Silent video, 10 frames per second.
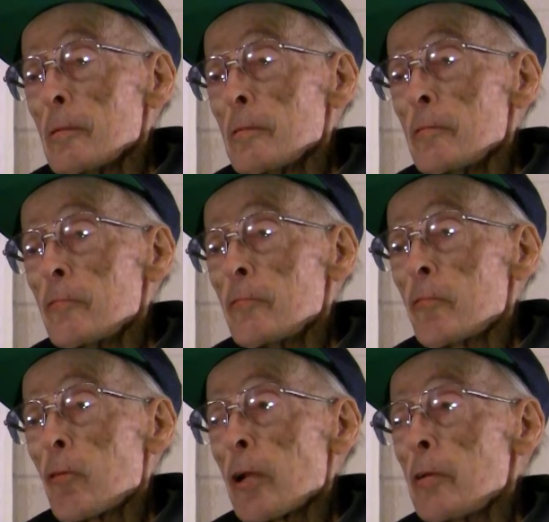in
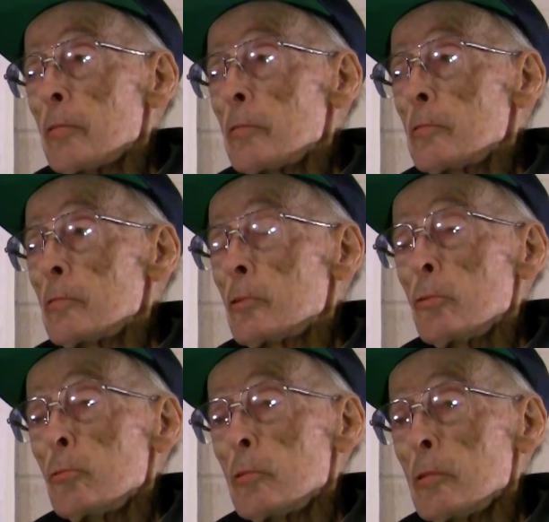
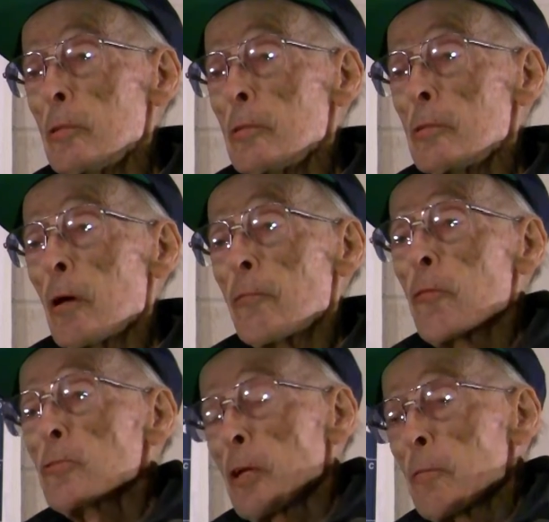42. Well,
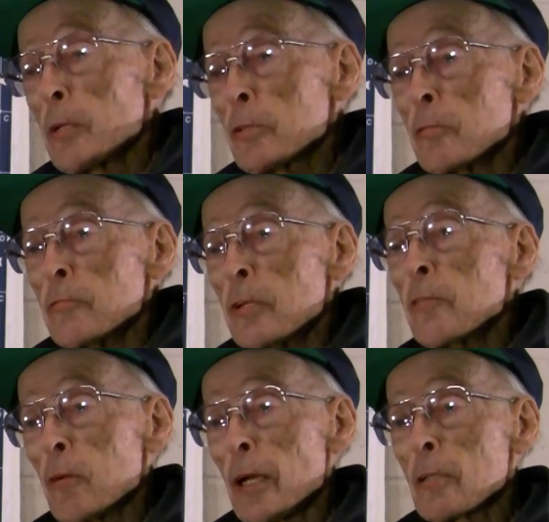first I went to
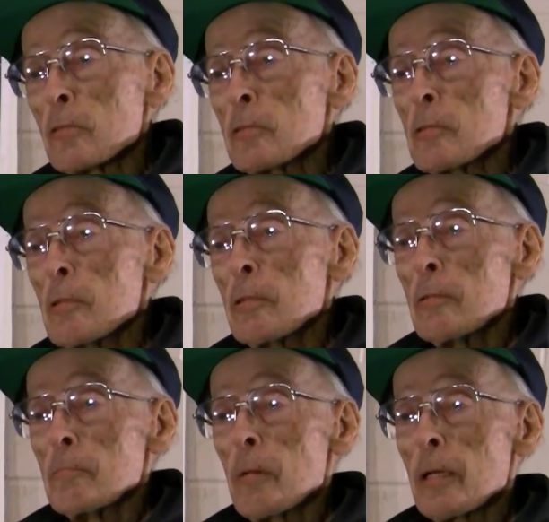deflectors,
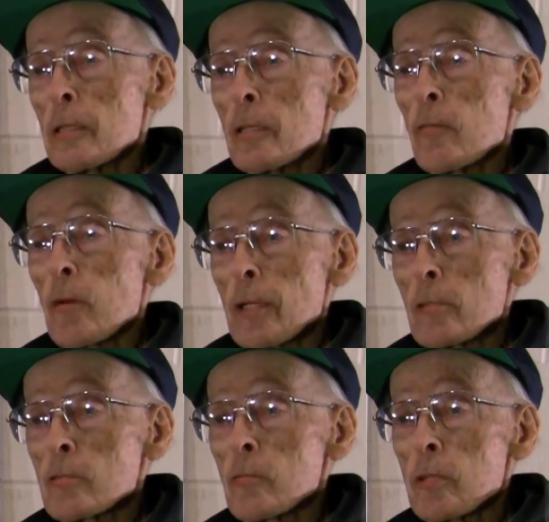making
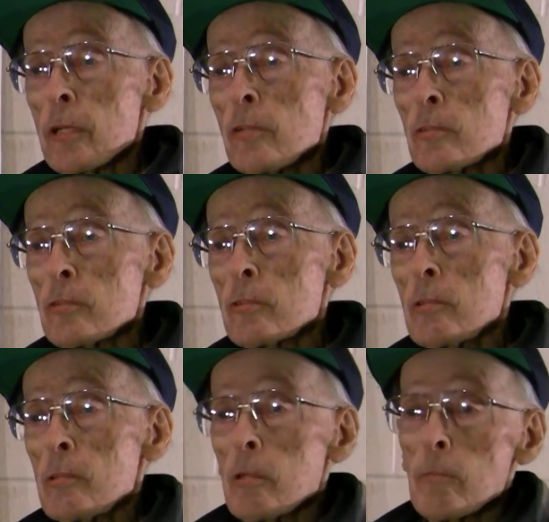deflectors for the engines
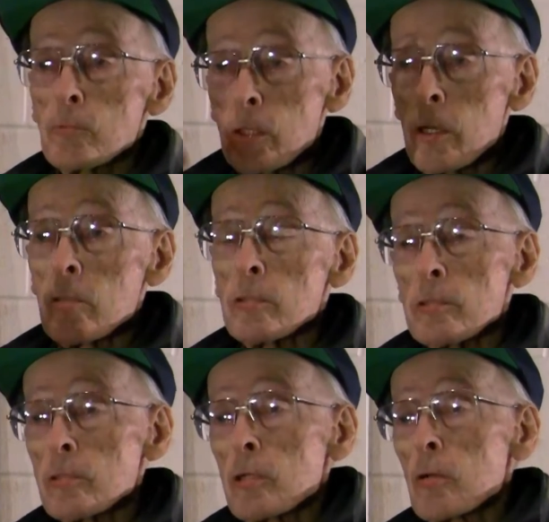upstairs
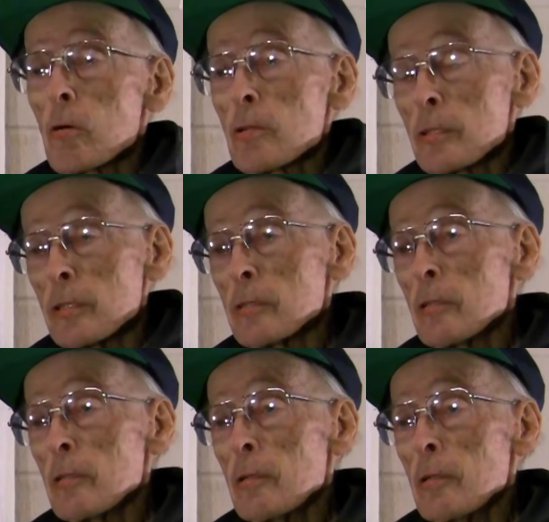in Sikorsky's.
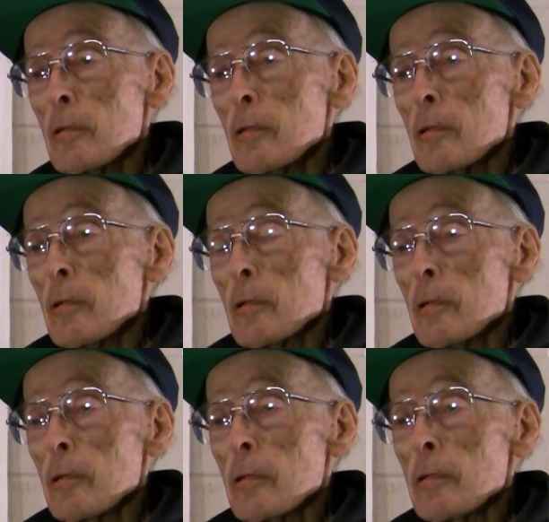
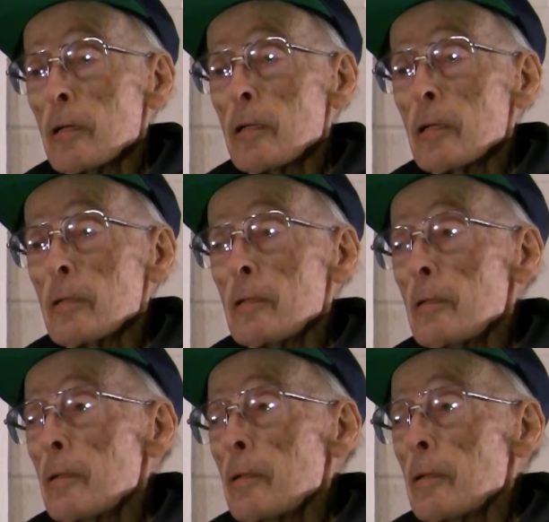And then
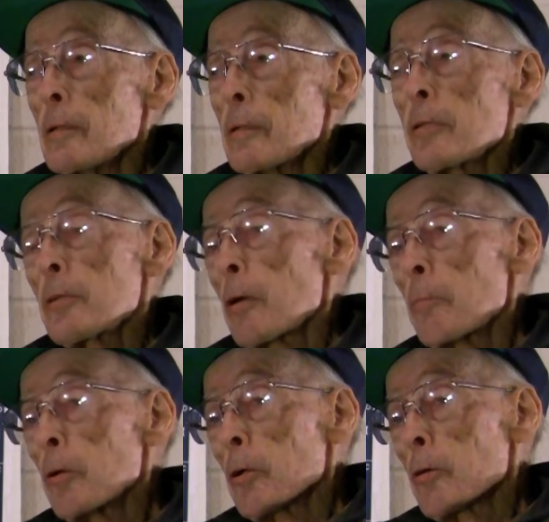they started
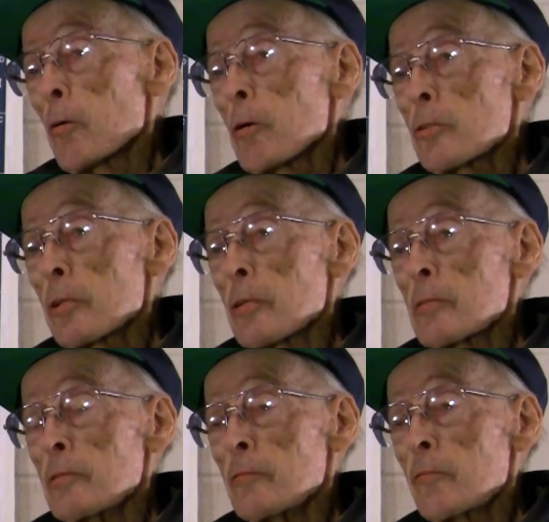building the
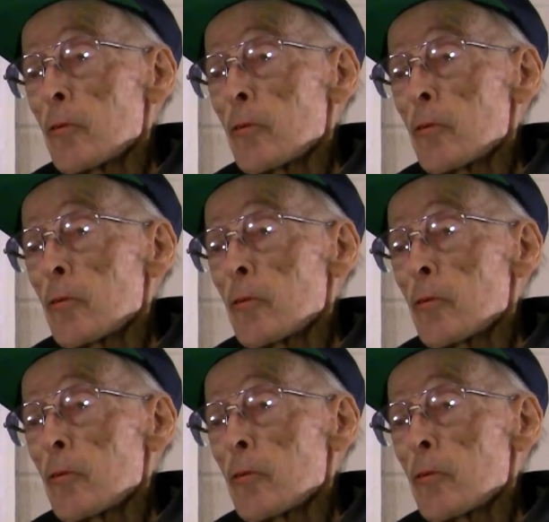Corsairs in